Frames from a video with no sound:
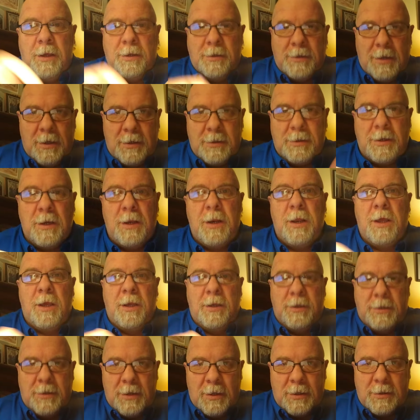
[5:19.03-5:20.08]
existing,
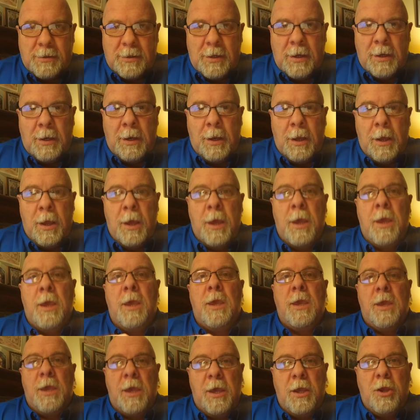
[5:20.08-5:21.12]
existing
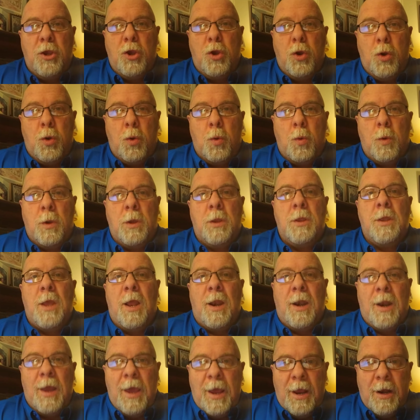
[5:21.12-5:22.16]
in you, in
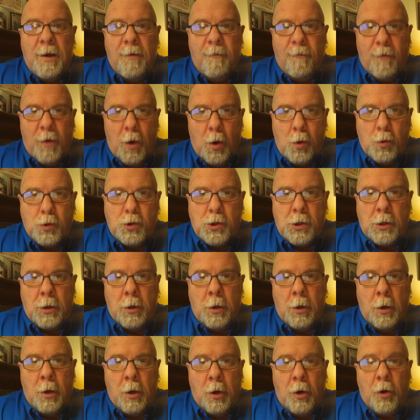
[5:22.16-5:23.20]
that land of Goshen,
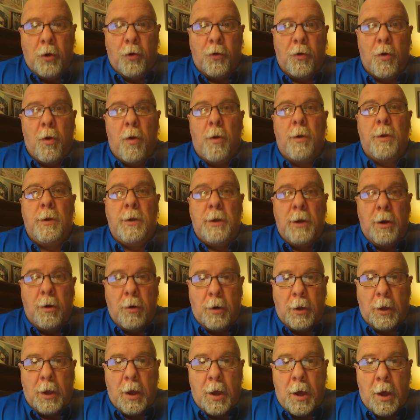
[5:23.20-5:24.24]
drawing near
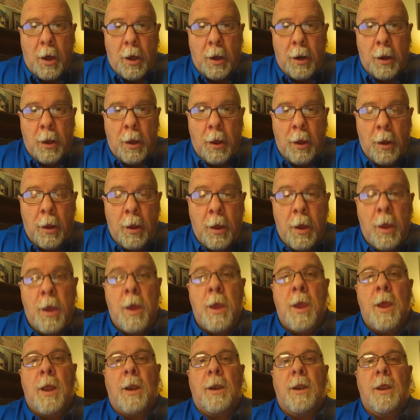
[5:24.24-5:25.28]
to God.
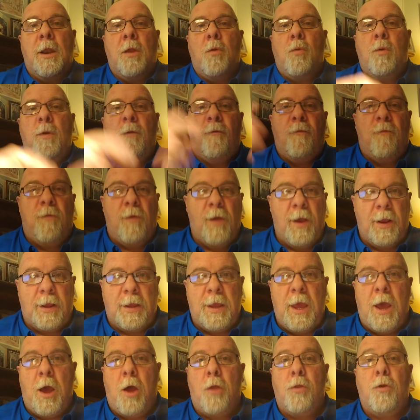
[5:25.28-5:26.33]
Let it
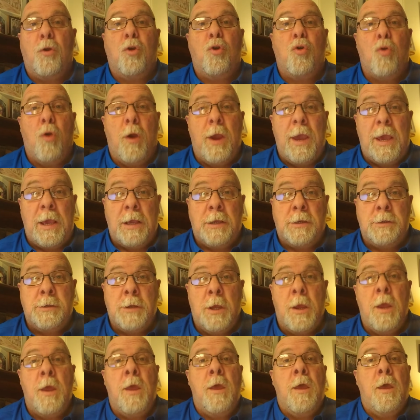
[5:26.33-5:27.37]
reflect out the grace.
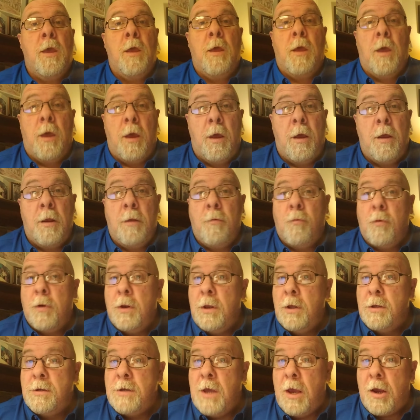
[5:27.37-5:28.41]
Huh? What
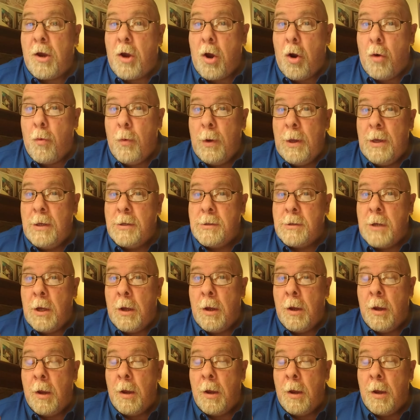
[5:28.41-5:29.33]
is that? Charis?